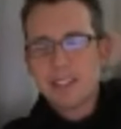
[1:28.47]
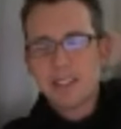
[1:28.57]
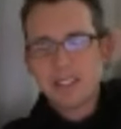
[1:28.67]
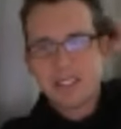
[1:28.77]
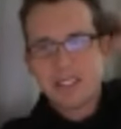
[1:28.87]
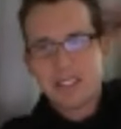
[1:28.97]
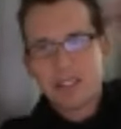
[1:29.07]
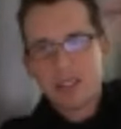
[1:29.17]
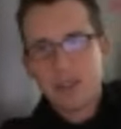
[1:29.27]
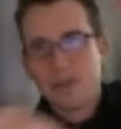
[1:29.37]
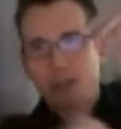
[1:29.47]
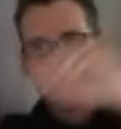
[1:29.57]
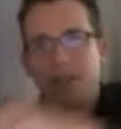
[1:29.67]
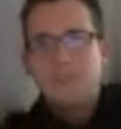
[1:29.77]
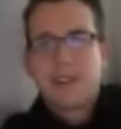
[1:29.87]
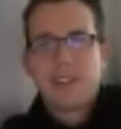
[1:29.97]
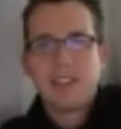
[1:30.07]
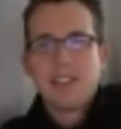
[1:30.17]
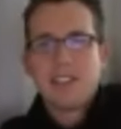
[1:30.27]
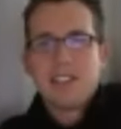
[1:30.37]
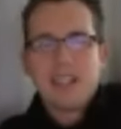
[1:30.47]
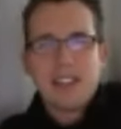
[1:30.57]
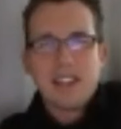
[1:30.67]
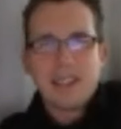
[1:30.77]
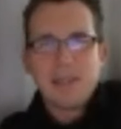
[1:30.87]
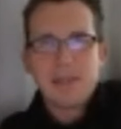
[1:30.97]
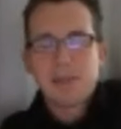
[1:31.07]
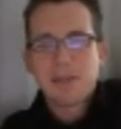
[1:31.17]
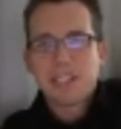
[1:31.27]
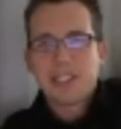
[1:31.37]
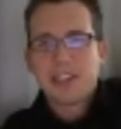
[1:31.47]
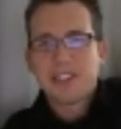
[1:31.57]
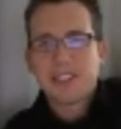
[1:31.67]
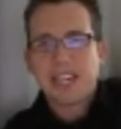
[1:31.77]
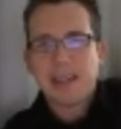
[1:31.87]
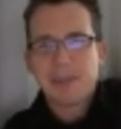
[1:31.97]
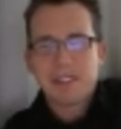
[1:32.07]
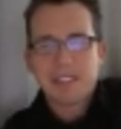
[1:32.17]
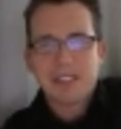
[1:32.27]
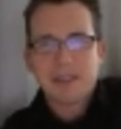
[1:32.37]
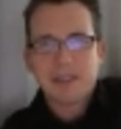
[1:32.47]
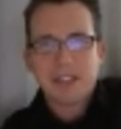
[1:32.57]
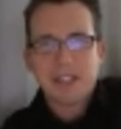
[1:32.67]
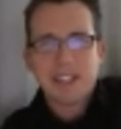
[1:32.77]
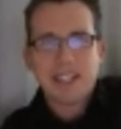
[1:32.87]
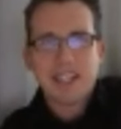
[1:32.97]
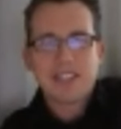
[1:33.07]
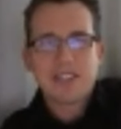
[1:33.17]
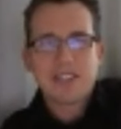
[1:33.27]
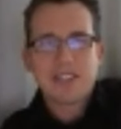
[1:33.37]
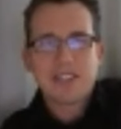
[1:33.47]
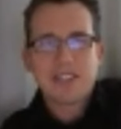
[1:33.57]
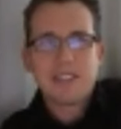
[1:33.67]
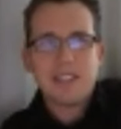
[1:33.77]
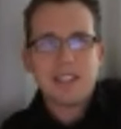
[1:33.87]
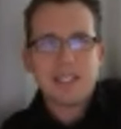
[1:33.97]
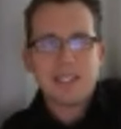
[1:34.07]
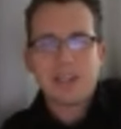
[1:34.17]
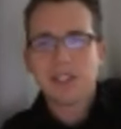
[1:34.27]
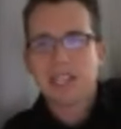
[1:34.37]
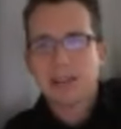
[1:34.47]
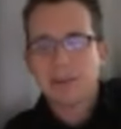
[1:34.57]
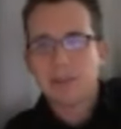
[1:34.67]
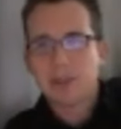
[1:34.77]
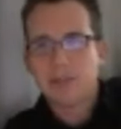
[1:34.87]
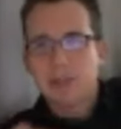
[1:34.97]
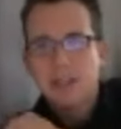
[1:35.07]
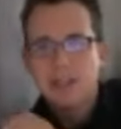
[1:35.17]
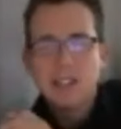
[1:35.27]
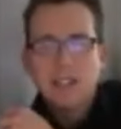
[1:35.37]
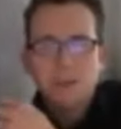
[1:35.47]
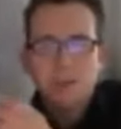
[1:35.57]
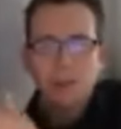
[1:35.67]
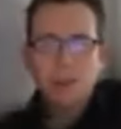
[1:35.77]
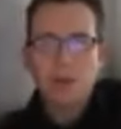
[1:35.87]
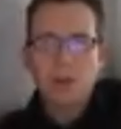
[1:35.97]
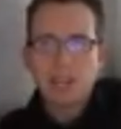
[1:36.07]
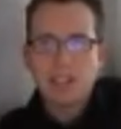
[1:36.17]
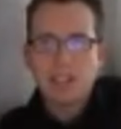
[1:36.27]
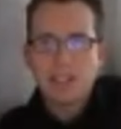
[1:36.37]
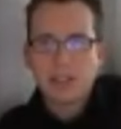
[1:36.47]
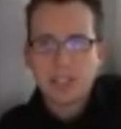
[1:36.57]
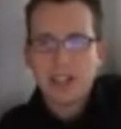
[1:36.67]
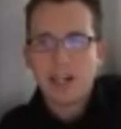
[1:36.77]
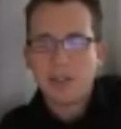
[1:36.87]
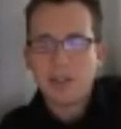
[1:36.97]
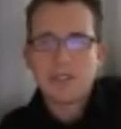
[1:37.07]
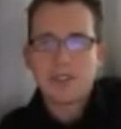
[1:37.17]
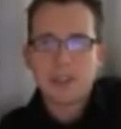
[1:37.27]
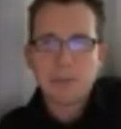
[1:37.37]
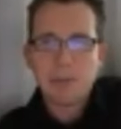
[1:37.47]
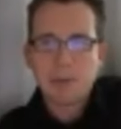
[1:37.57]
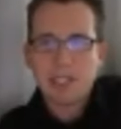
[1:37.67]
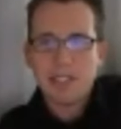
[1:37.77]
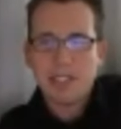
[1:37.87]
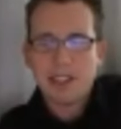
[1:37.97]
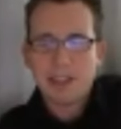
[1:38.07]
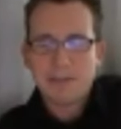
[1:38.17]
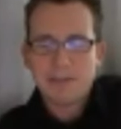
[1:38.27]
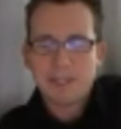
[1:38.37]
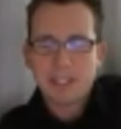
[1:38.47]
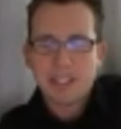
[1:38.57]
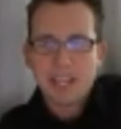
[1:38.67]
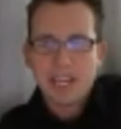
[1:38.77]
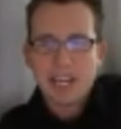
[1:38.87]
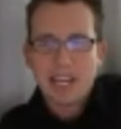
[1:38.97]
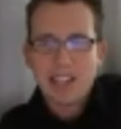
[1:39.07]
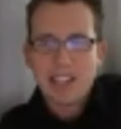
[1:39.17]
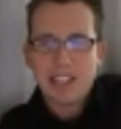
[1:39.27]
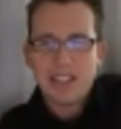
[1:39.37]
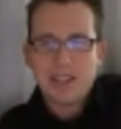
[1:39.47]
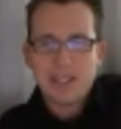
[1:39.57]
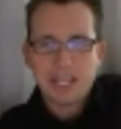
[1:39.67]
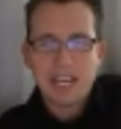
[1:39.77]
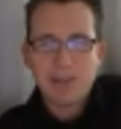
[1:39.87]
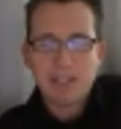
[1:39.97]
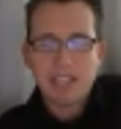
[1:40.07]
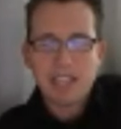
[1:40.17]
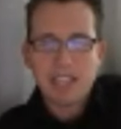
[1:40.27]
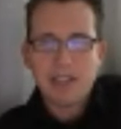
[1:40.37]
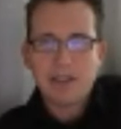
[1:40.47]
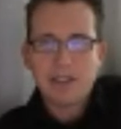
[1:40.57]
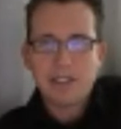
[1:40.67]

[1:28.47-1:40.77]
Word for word: there's this new server. He's related to Hunger Games and stuff, right? And so it's this Hunger Games server where you join, and there's like hundreds of other people in there. And then there's a countdown,